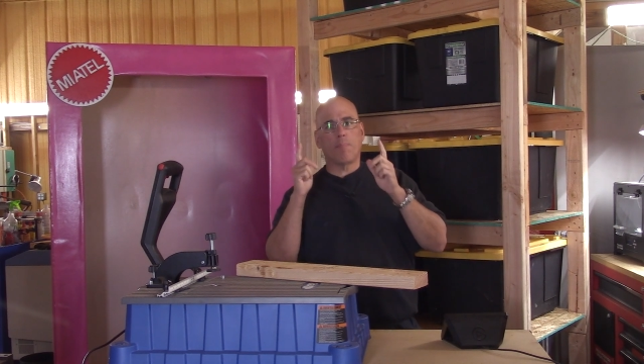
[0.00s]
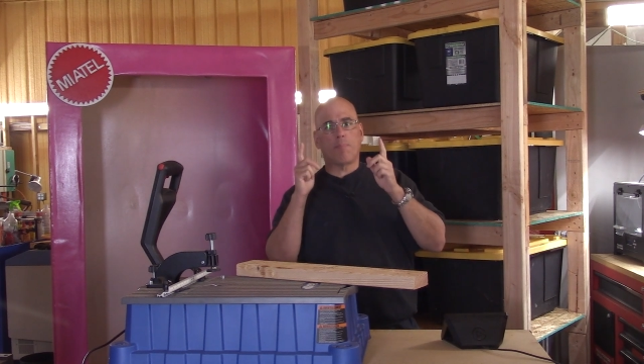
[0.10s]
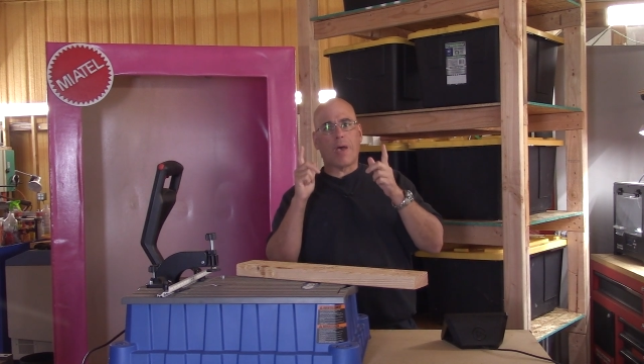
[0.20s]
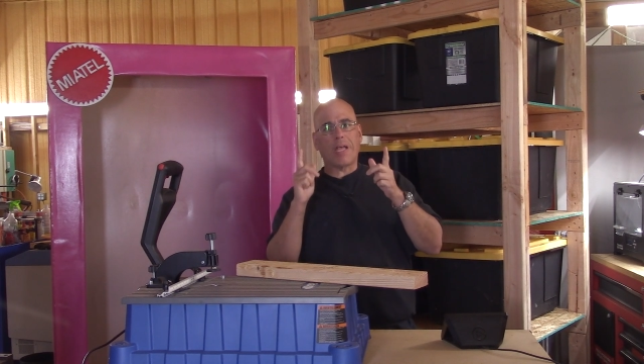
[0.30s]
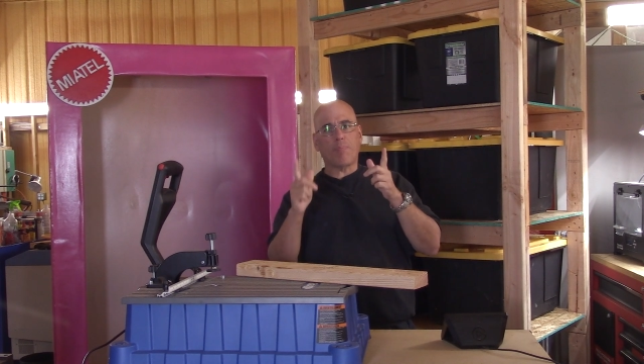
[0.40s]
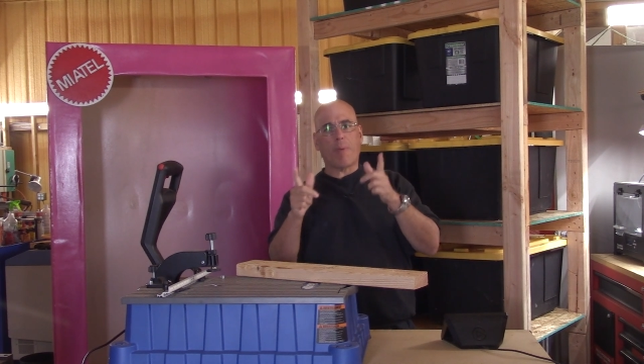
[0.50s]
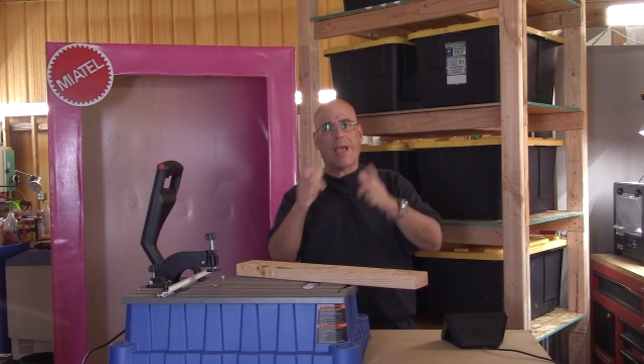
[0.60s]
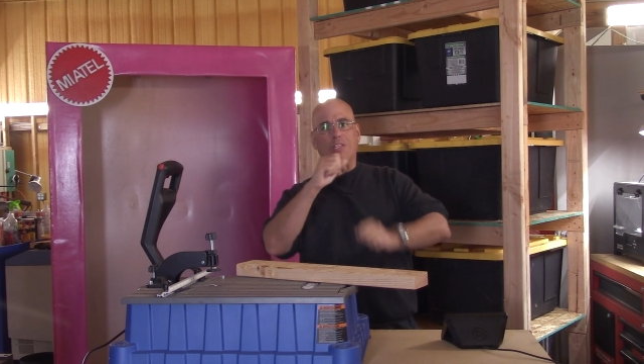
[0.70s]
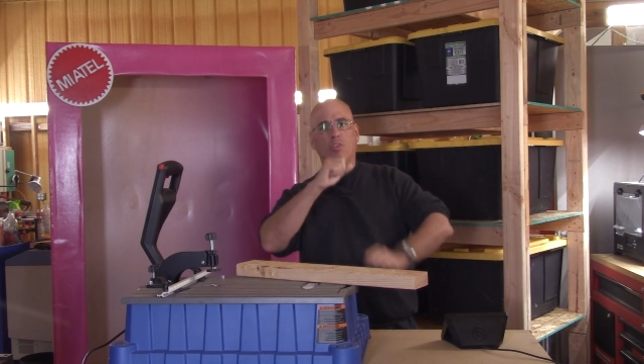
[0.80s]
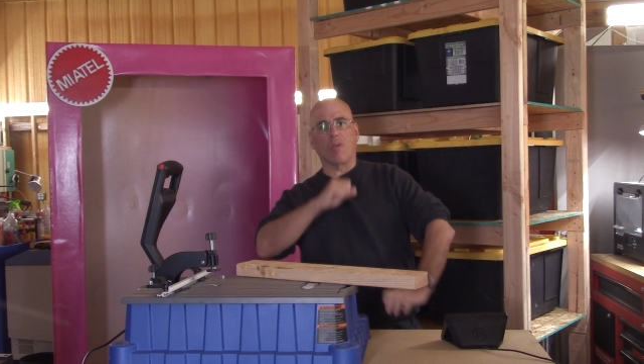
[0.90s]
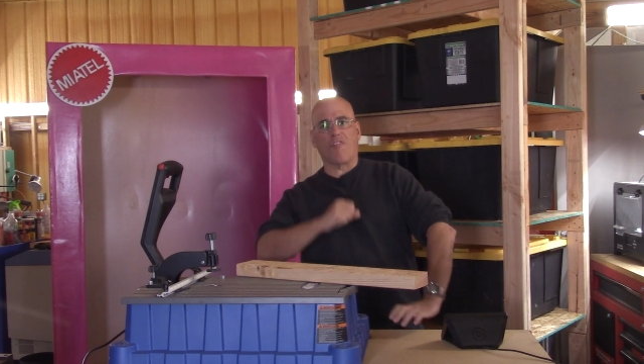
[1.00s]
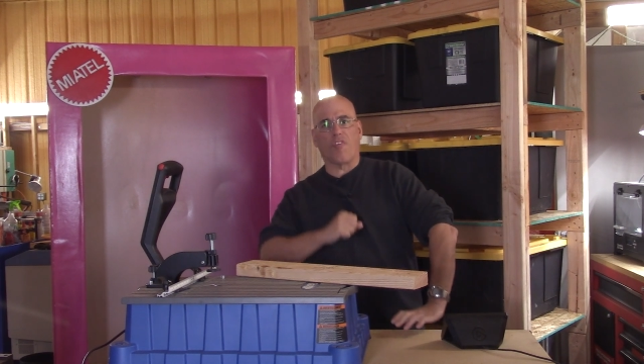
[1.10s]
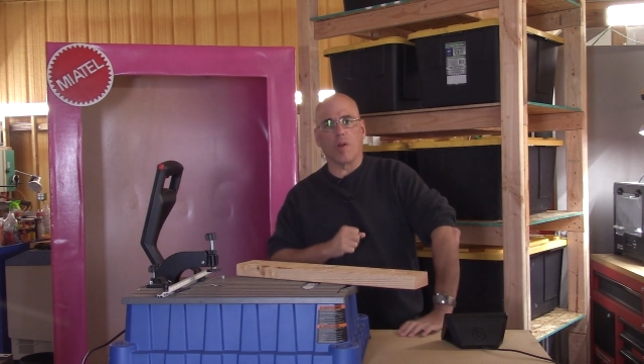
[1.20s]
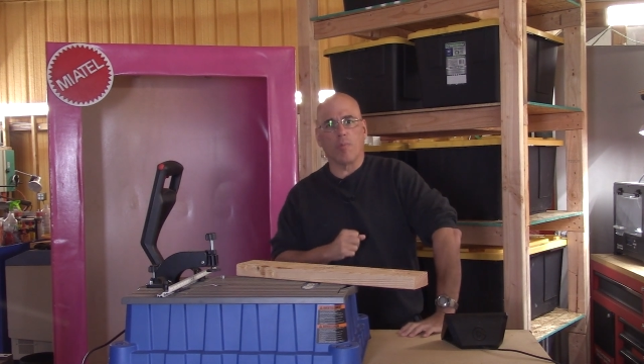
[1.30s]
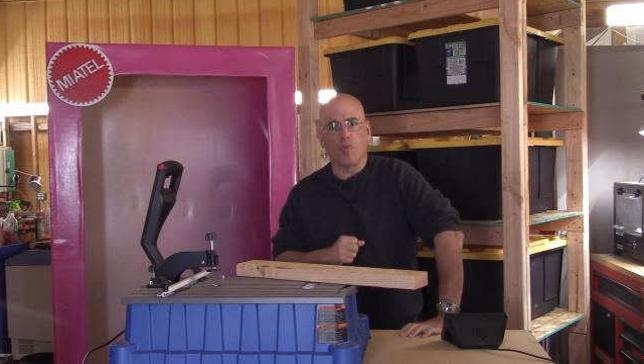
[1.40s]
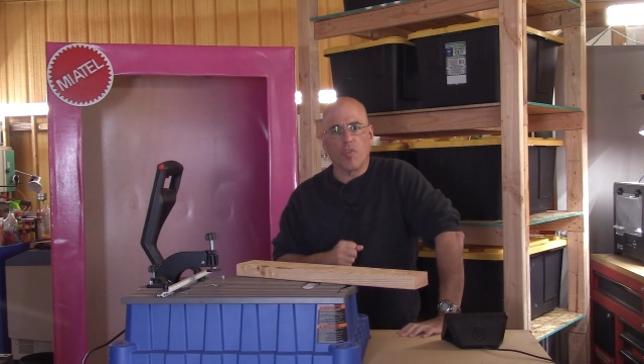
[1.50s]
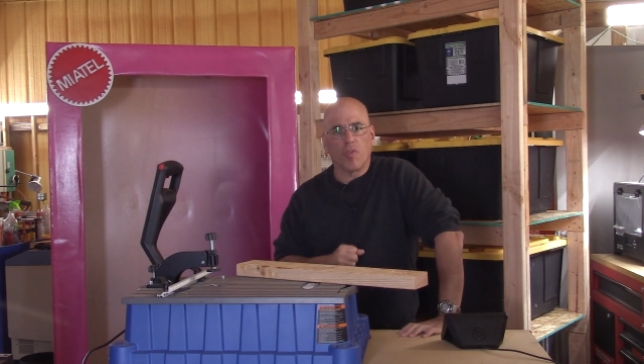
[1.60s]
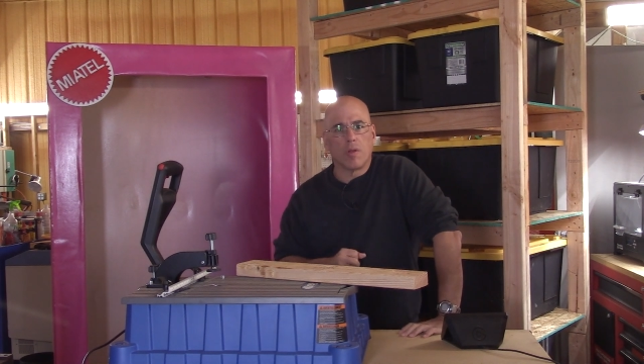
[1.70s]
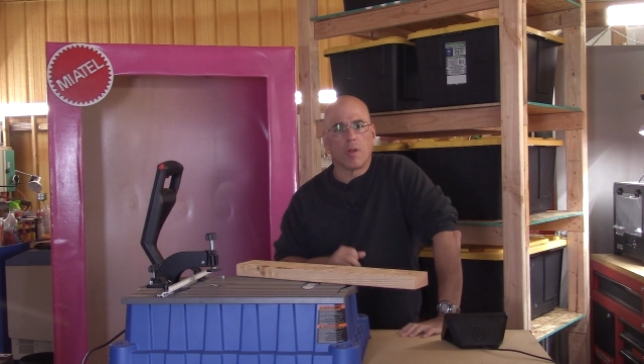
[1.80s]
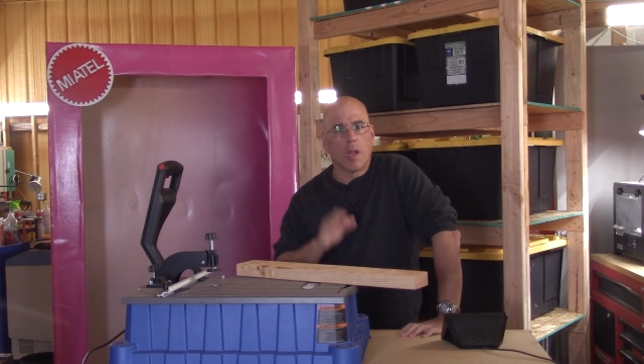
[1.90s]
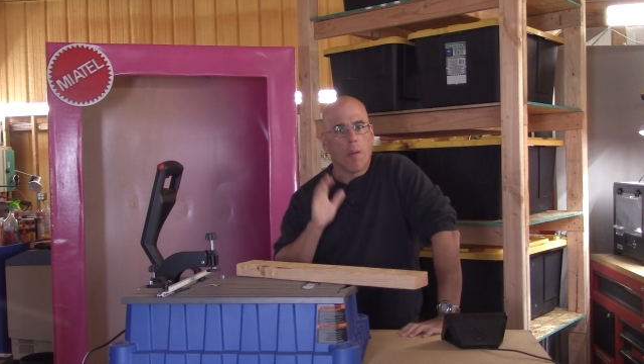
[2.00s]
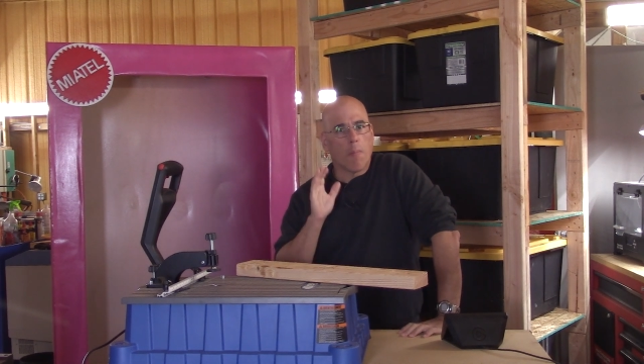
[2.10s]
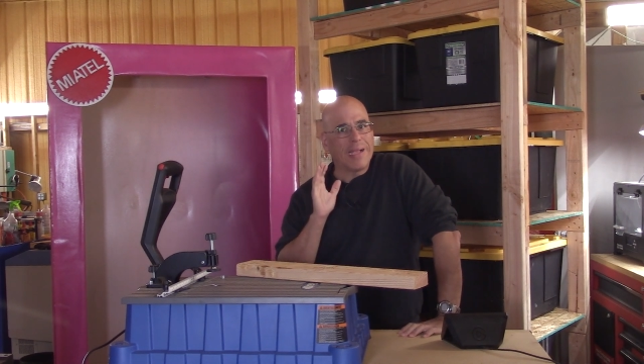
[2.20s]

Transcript: But back to the photo booth. My